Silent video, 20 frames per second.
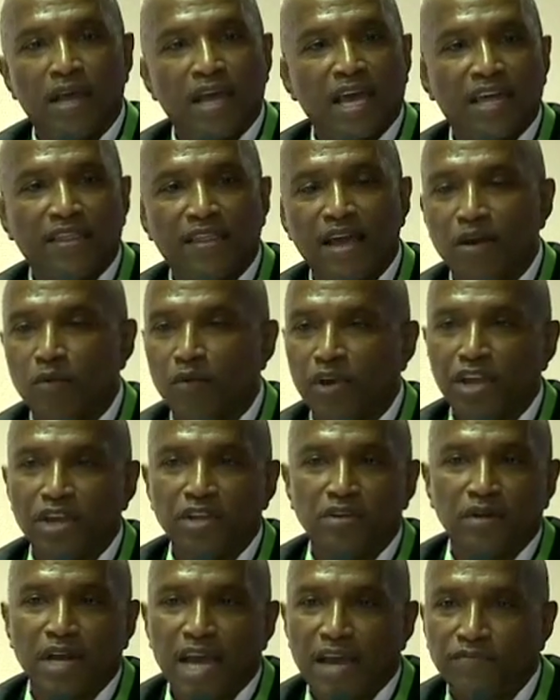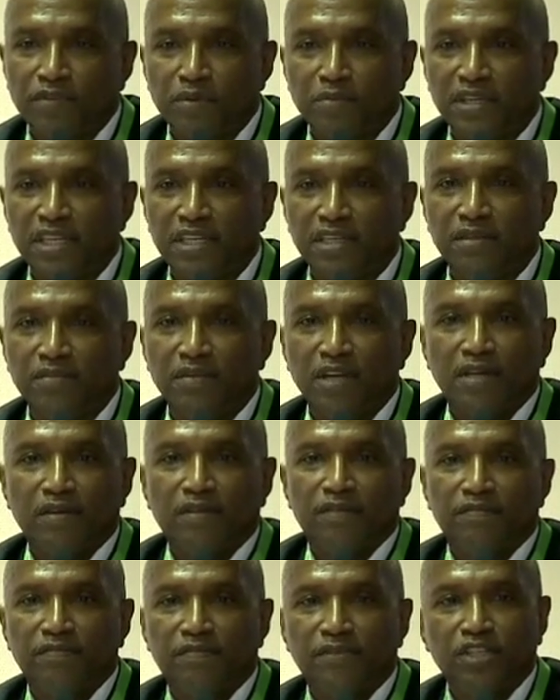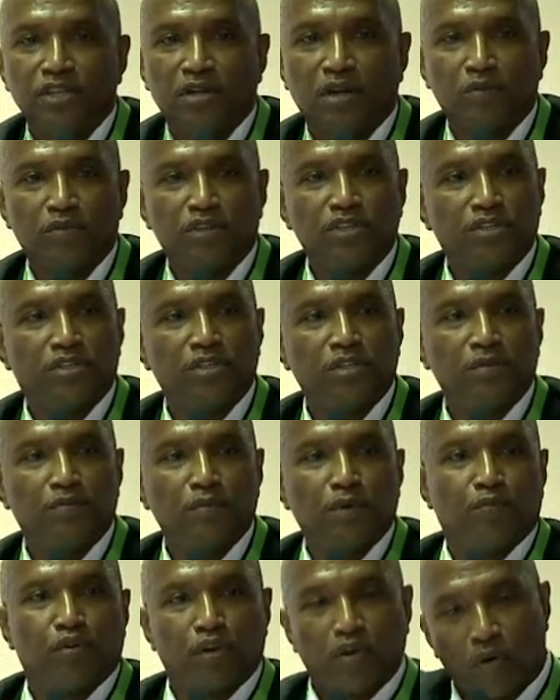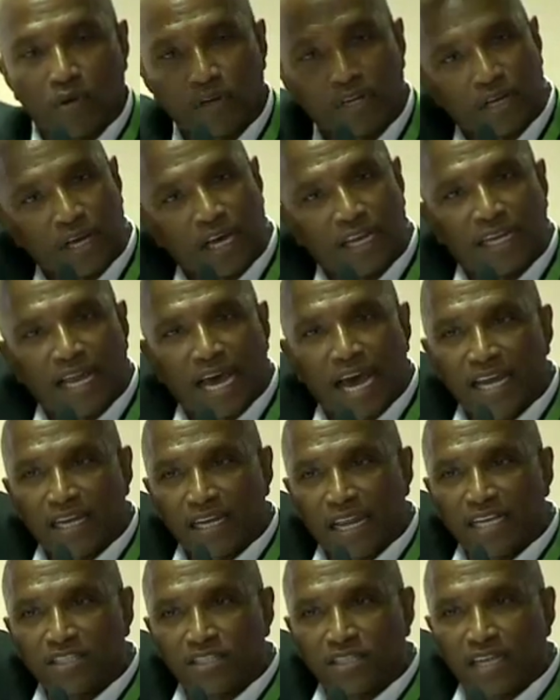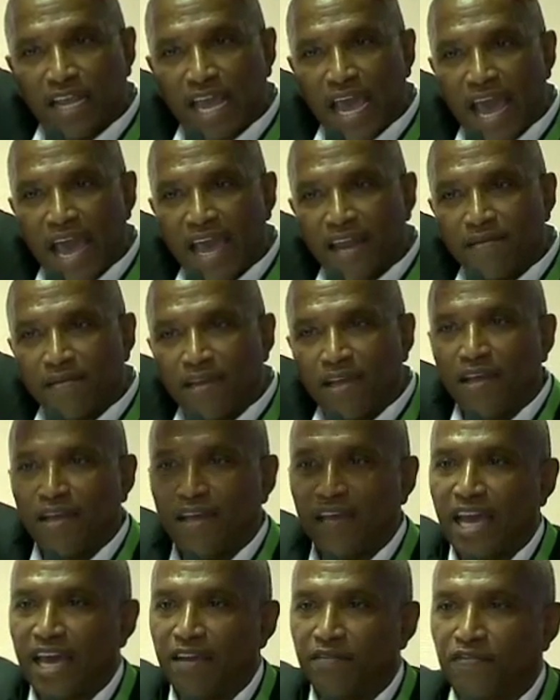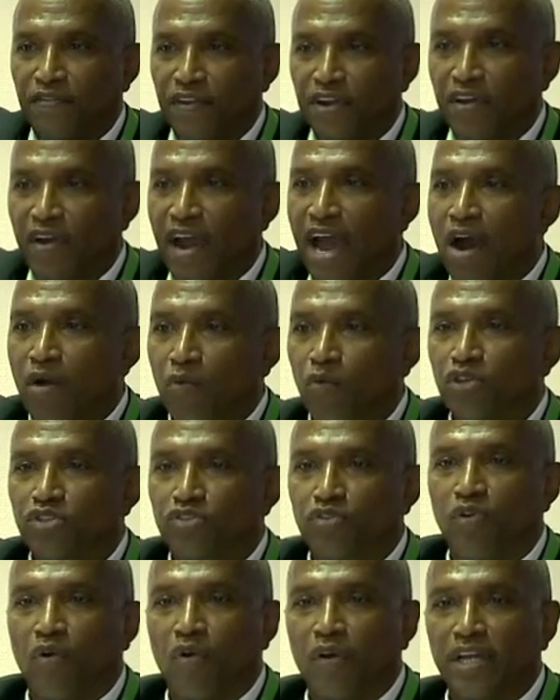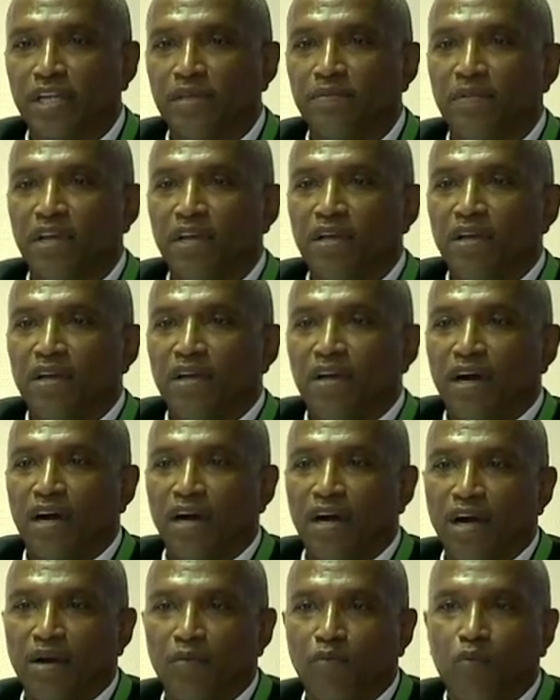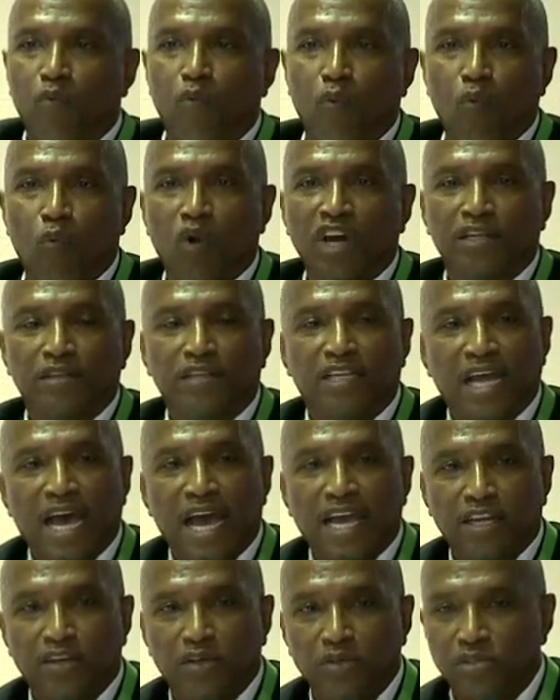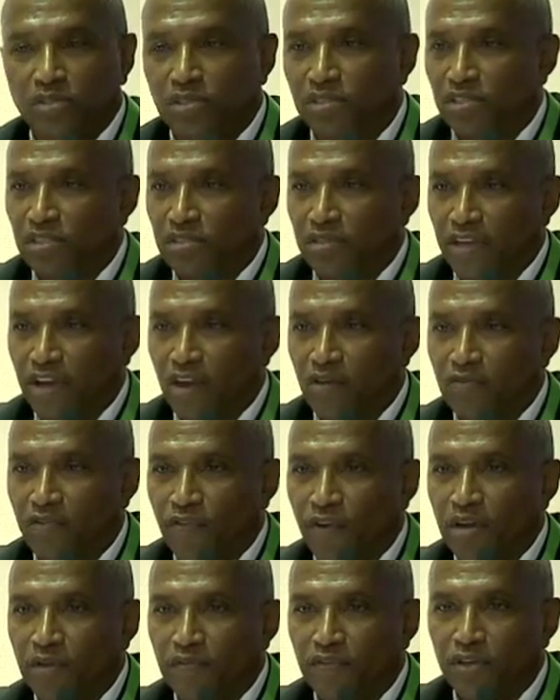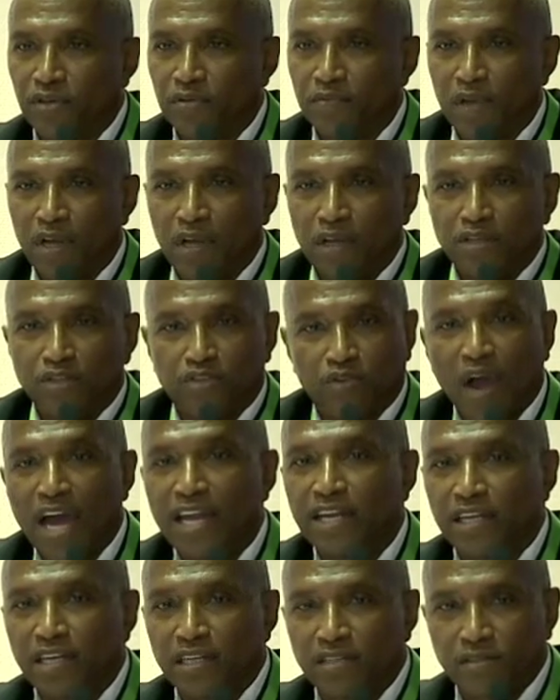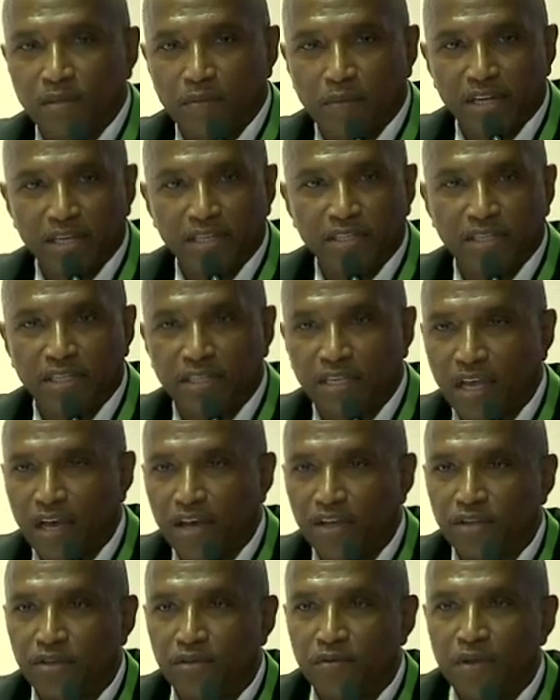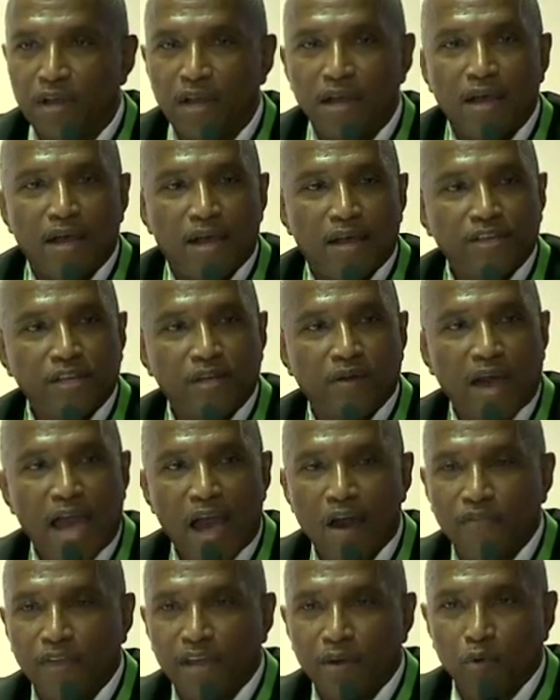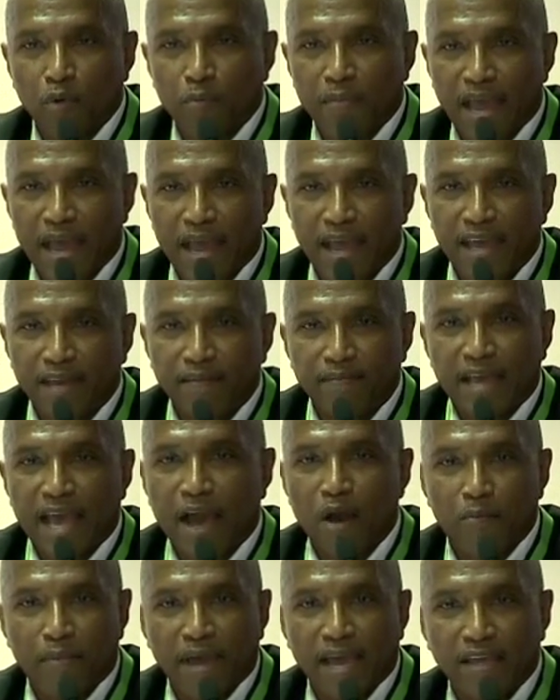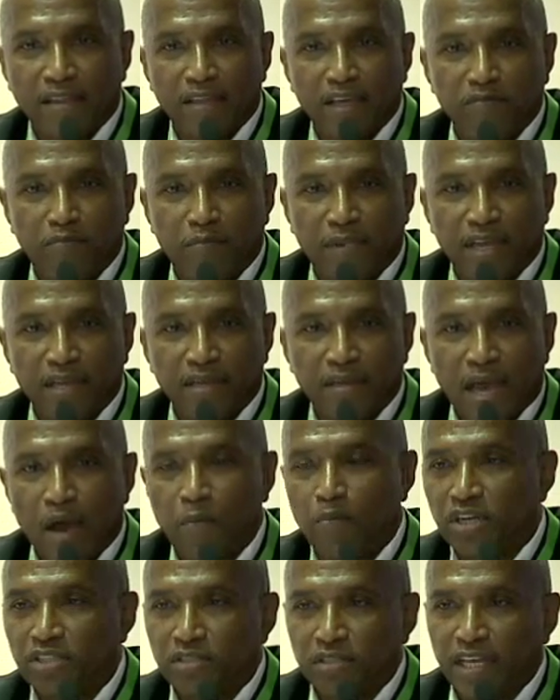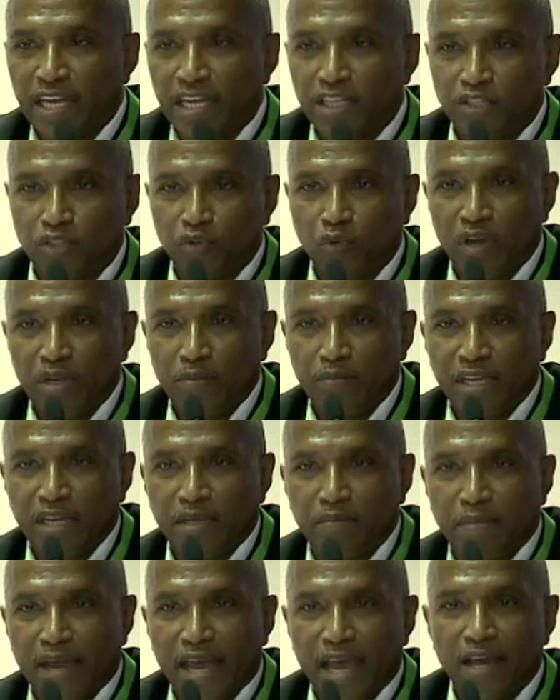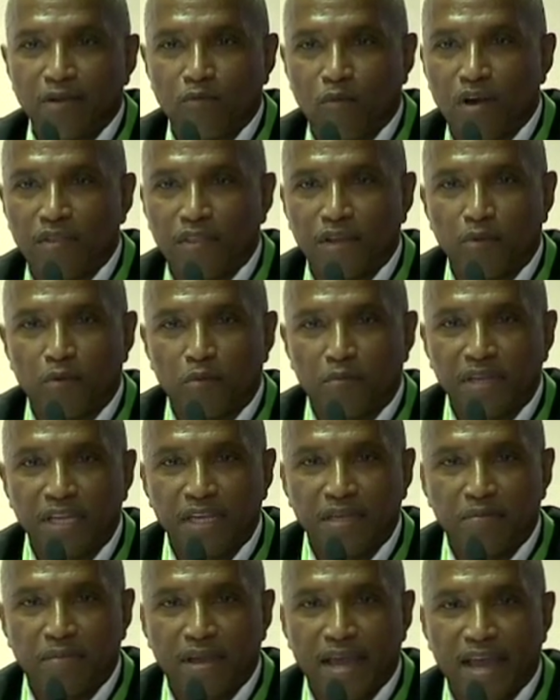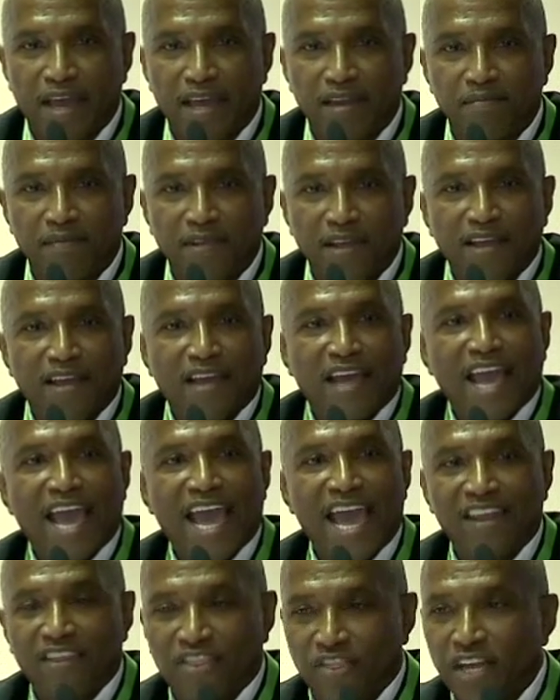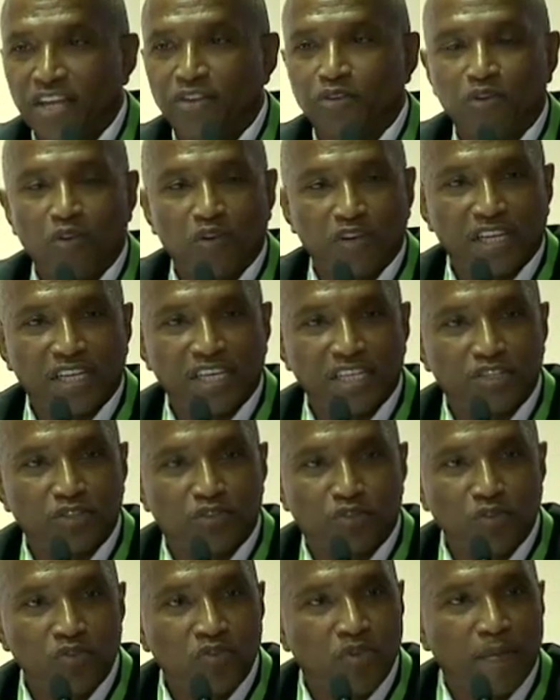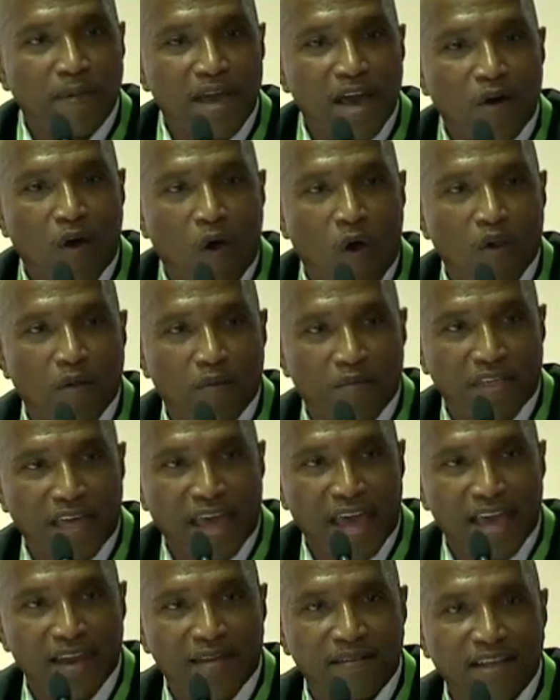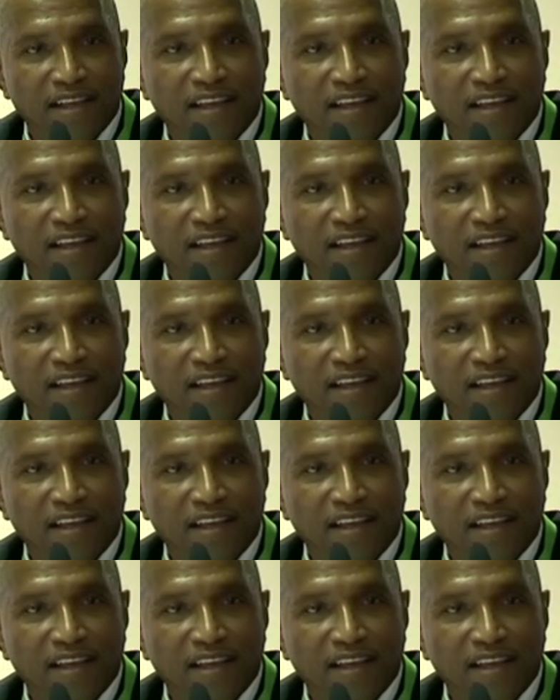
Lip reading: And that way you don't have to be, you know, to put on a diagnostic hat and figure out what diagnosis is there in front of you, trying to get somebody to tell you, you know, how they were bad, how bad they've been, how much they enjoyed being bad while they were being bad, and think you're going to get the truth about all of that.